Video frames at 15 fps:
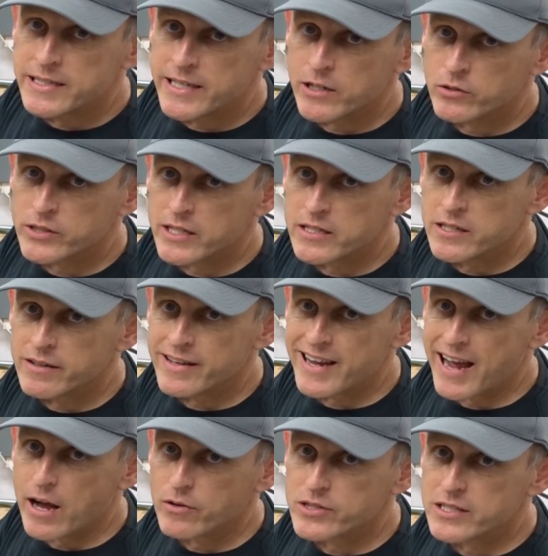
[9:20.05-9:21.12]
tilt it to
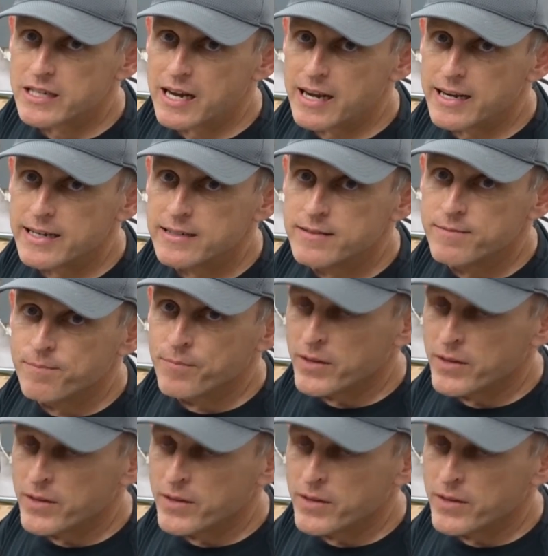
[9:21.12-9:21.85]
the outside,